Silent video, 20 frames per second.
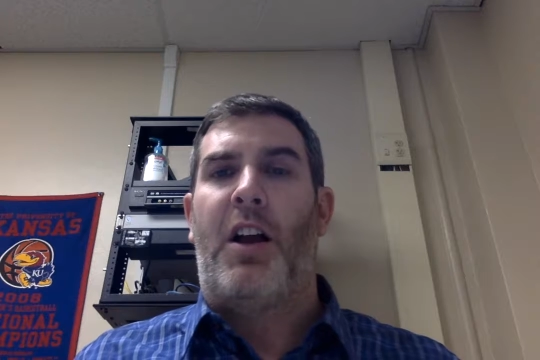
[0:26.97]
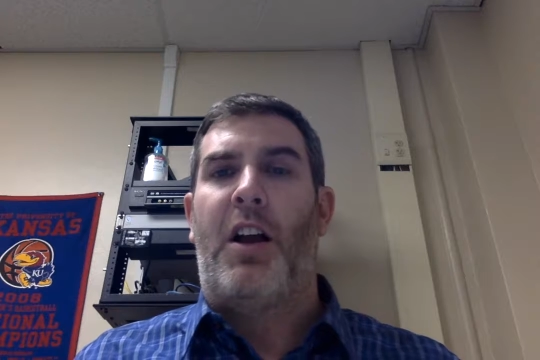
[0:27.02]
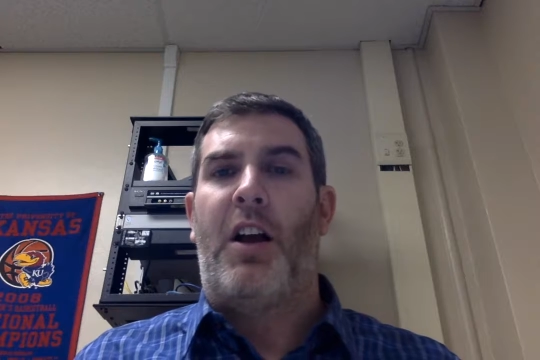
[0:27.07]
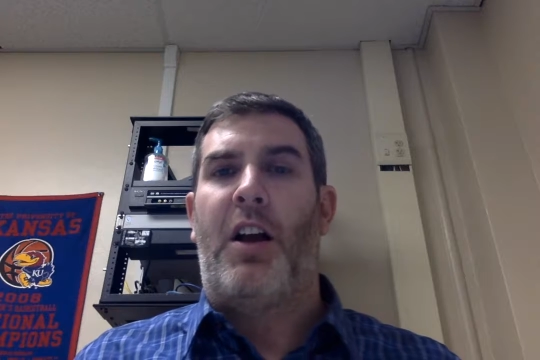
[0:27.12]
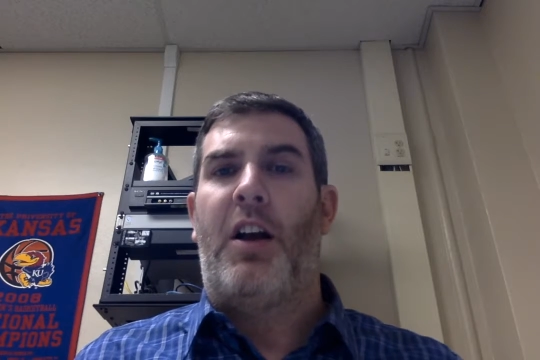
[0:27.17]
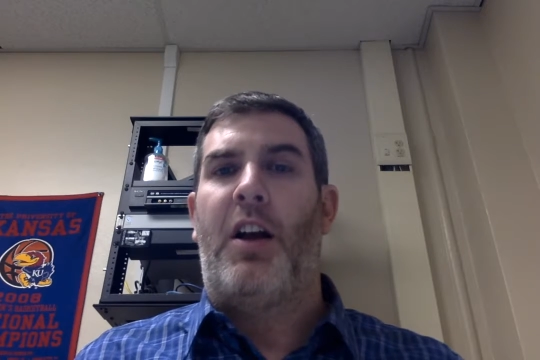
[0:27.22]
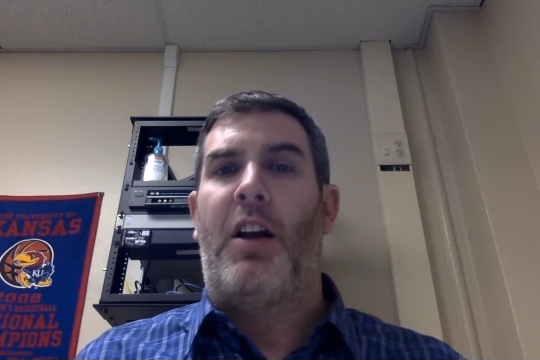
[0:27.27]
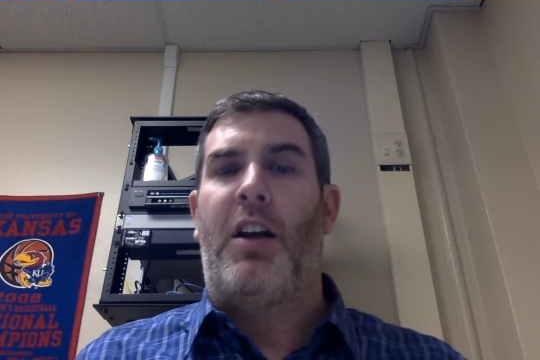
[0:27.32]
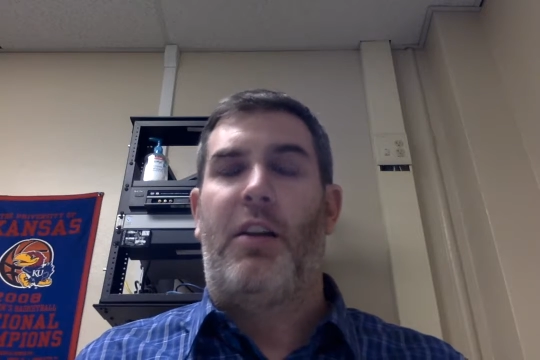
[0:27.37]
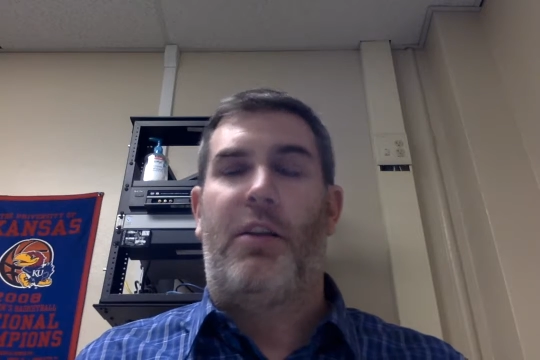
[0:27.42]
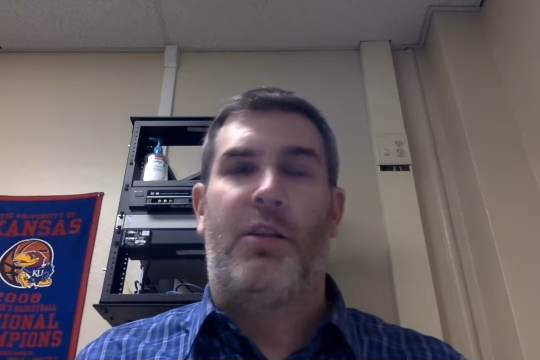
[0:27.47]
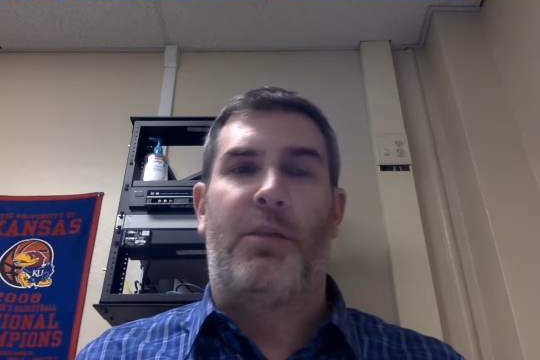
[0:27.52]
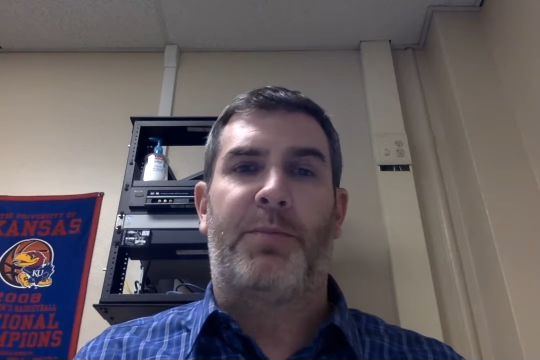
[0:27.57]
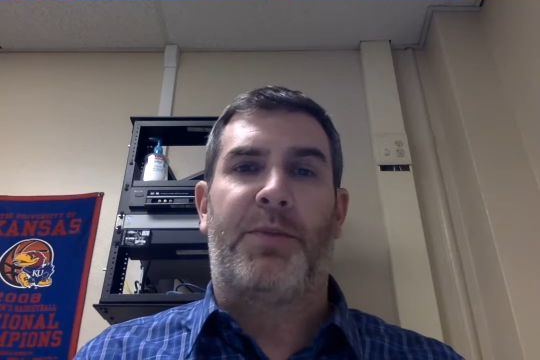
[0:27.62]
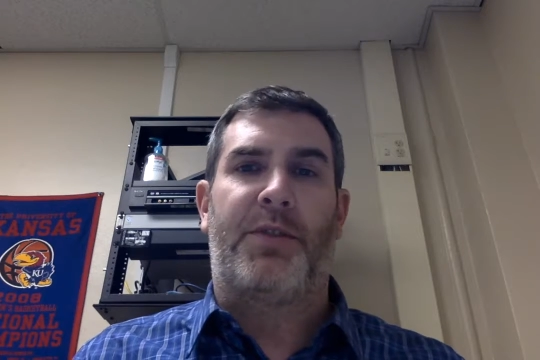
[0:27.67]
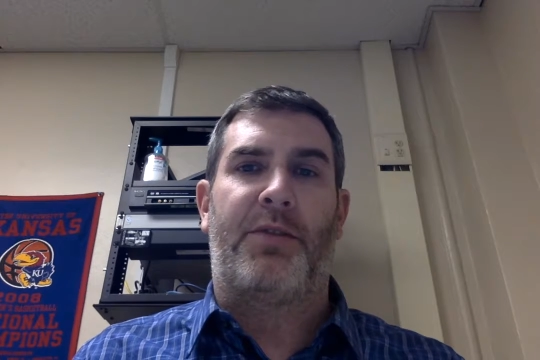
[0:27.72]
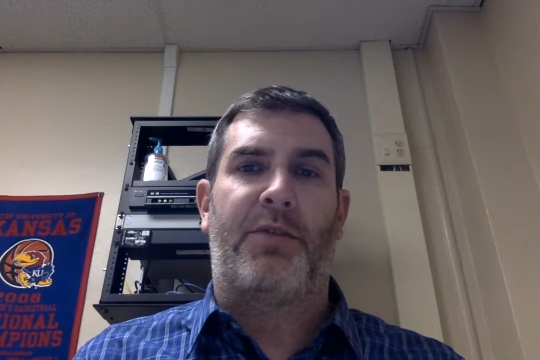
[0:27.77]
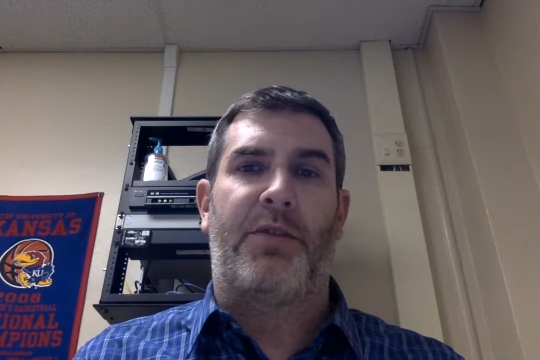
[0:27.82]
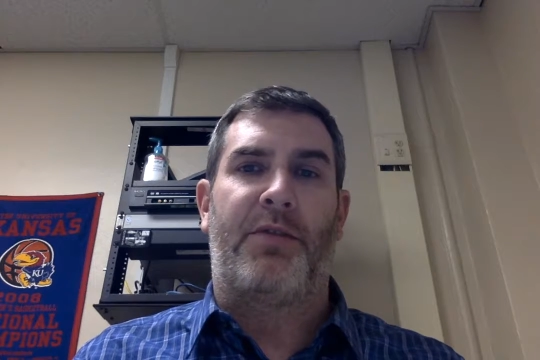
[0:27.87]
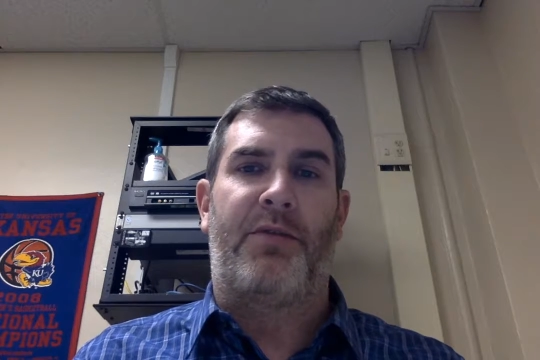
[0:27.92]

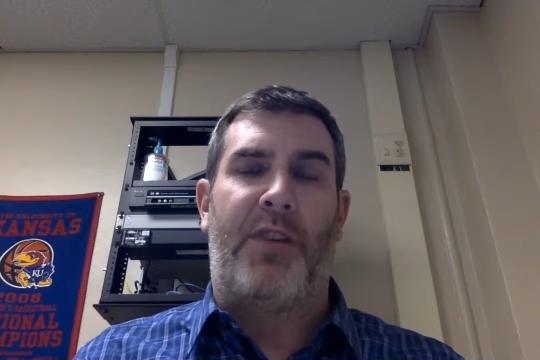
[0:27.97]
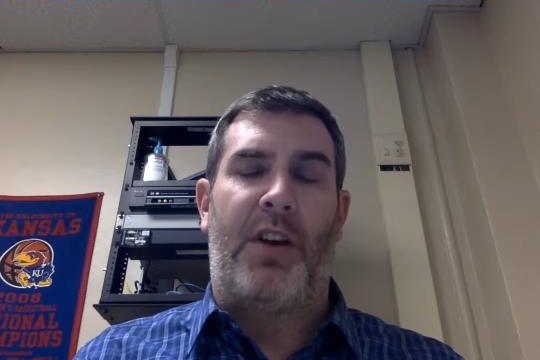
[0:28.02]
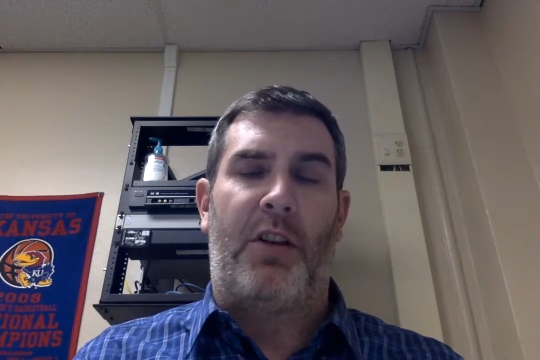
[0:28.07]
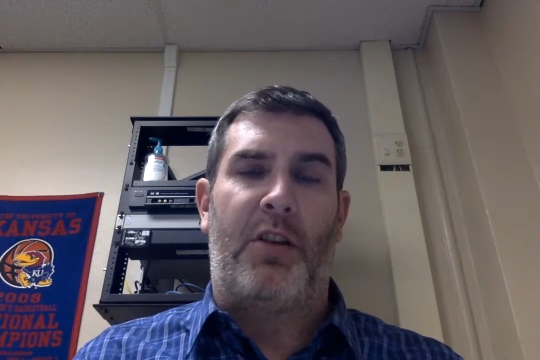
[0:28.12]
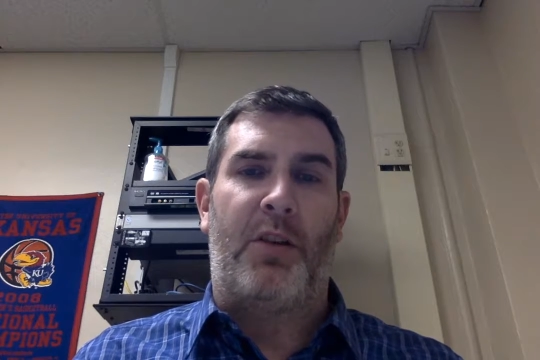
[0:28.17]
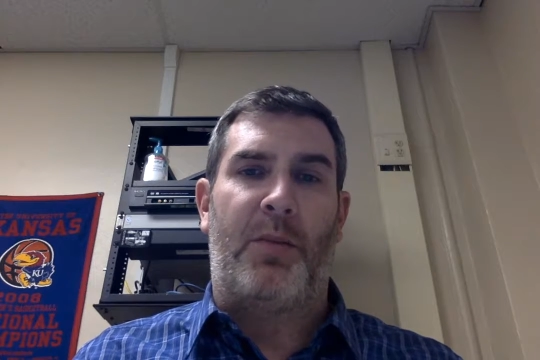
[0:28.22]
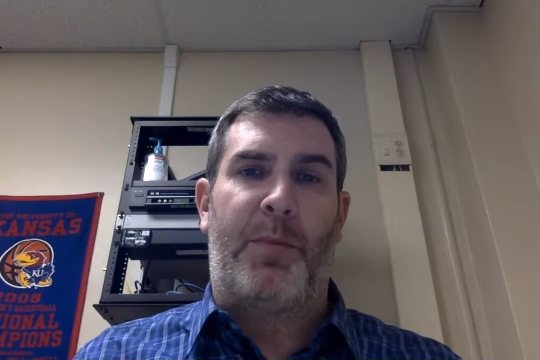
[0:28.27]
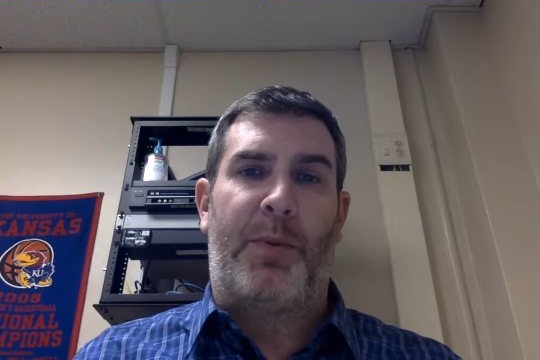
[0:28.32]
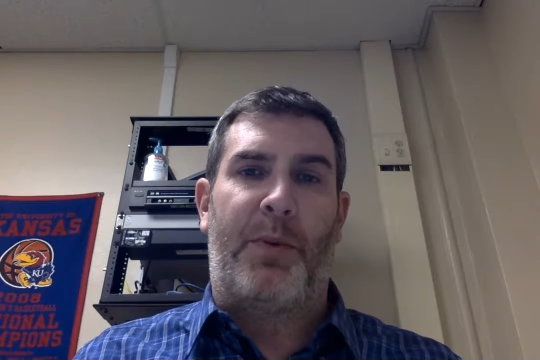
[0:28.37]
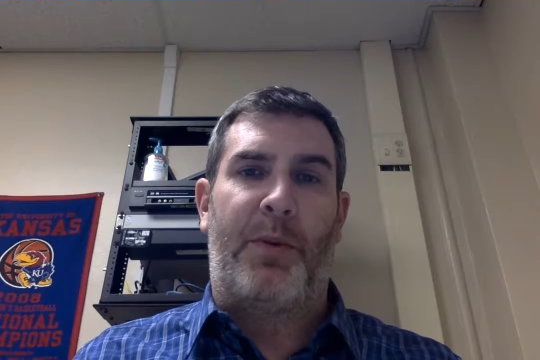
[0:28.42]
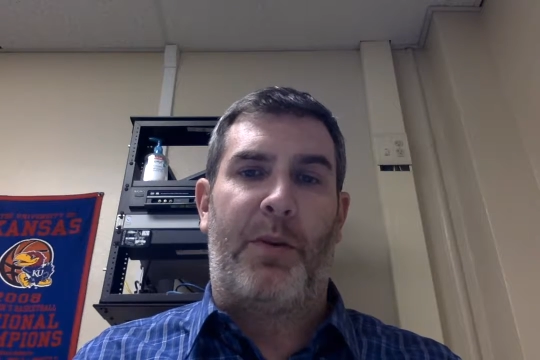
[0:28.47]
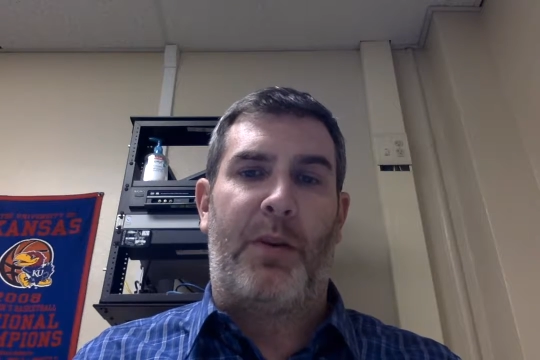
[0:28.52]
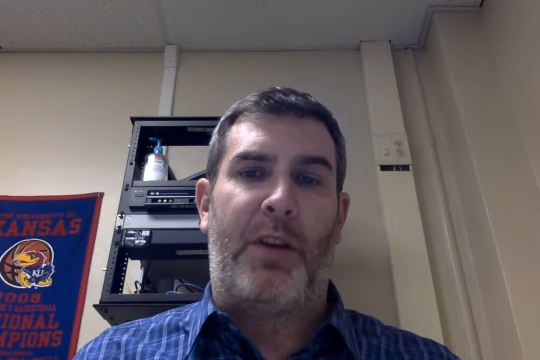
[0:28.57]
helped develop